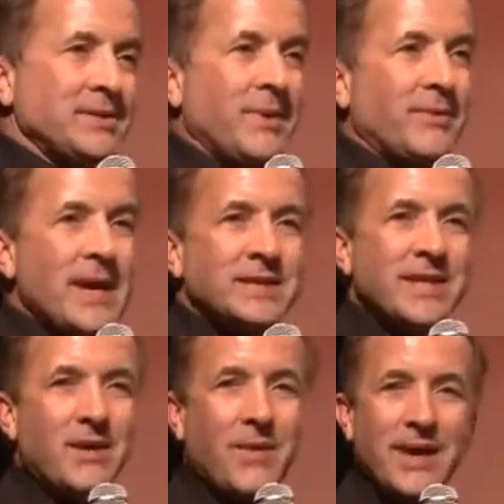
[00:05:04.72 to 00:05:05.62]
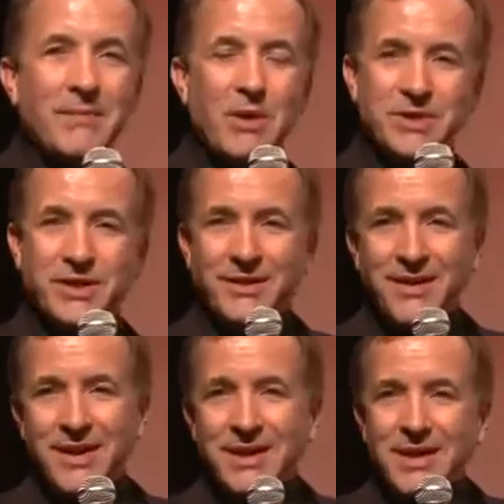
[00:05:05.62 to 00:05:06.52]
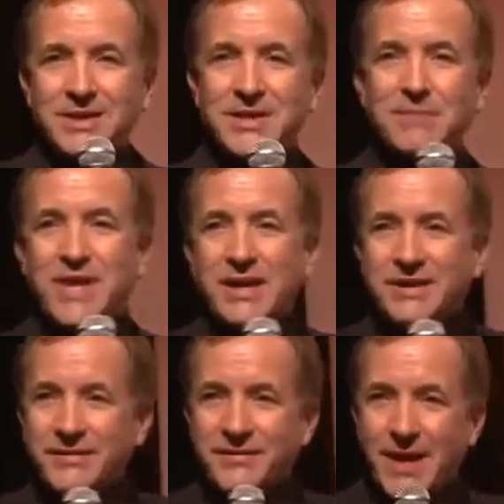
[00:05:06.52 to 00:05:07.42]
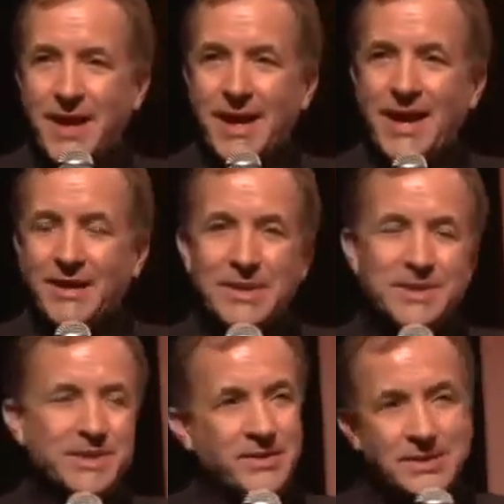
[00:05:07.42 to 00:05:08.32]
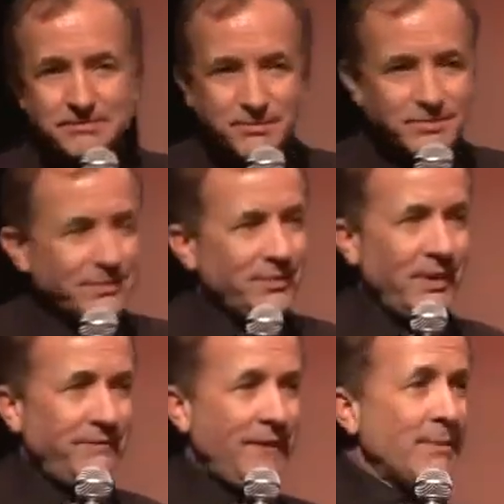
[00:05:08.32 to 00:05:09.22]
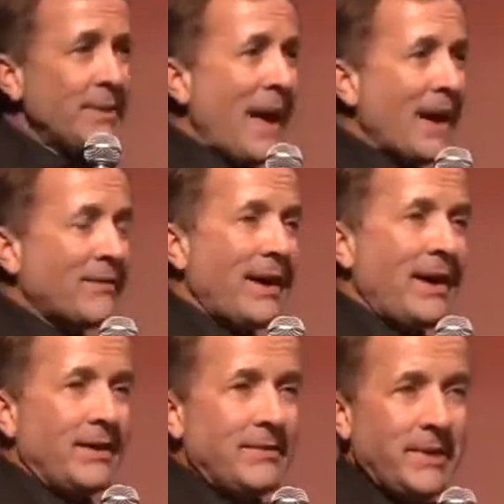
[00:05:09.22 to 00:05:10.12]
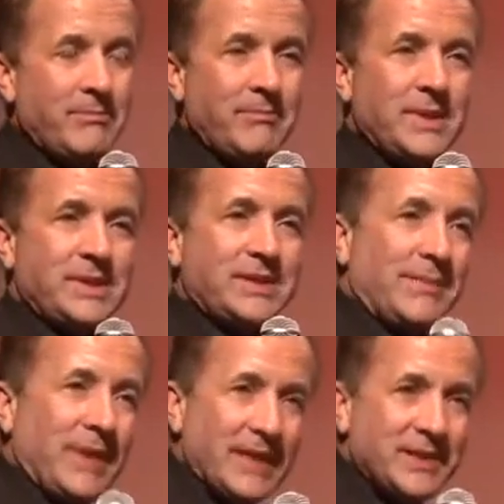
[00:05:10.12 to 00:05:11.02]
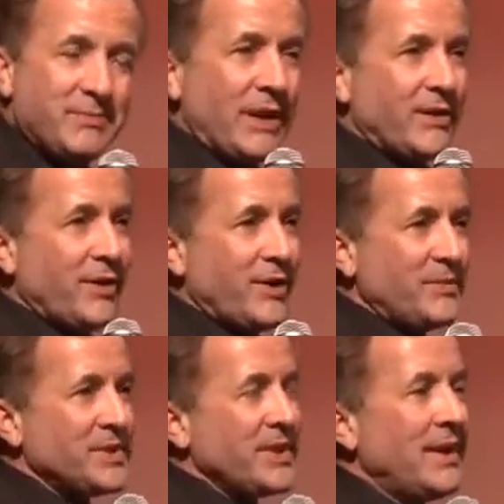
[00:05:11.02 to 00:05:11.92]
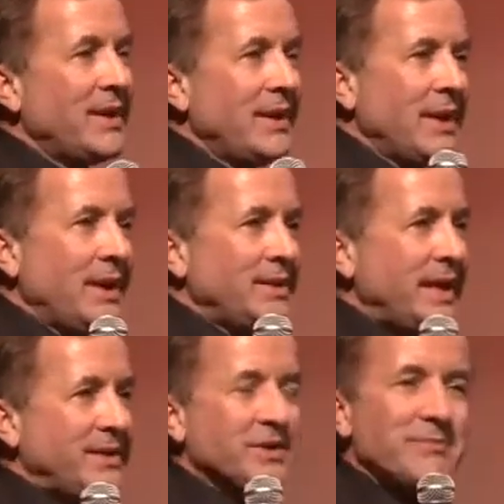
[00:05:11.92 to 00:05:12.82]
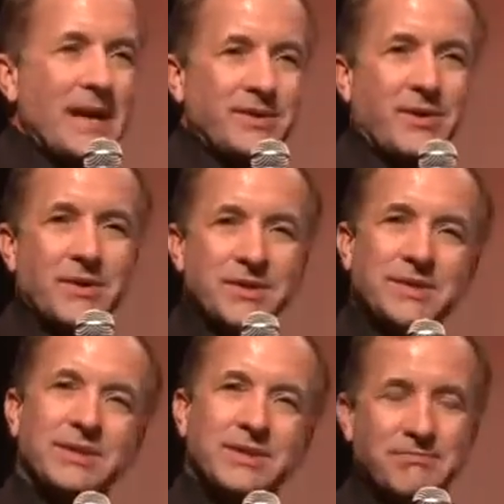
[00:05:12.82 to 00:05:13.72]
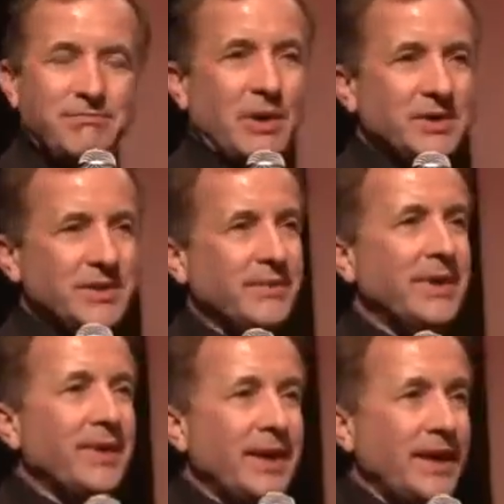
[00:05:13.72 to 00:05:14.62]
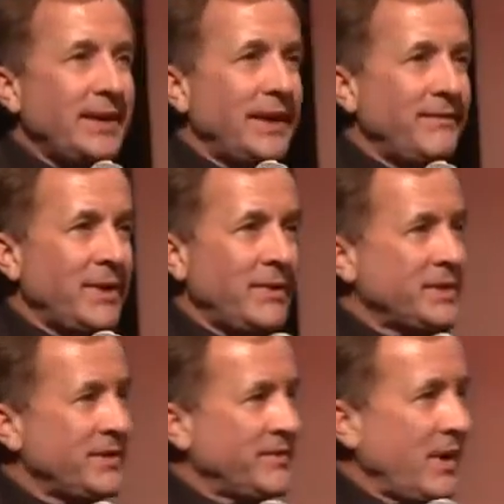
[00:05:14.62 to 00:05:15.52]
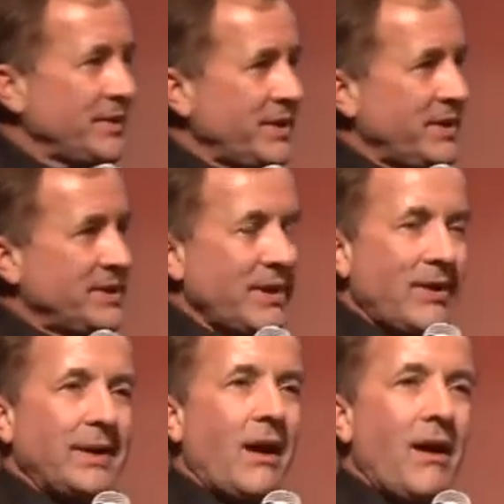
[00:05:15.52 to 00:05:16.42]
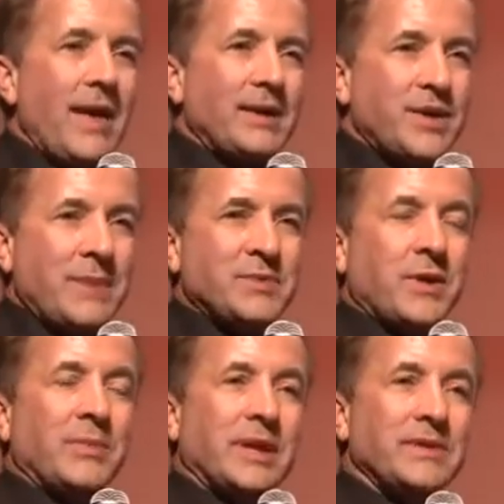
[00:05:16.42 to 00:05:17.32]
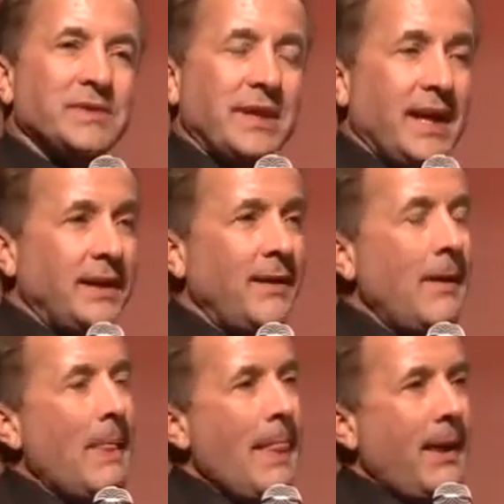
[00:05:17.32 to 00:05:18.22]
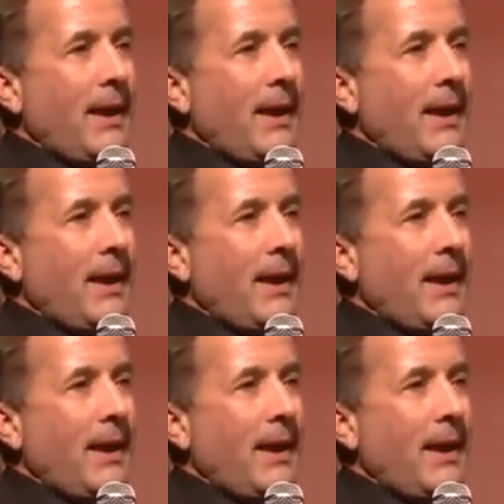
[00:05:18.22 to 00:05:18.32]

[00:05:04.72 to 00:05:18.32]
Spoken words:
reasons. We were raised that way, emotional, subjective elements to it. Family background, siblings, peer groups, teachers, mentors, books that we read, influence of culture, and so on. All that shapes our beliefs, and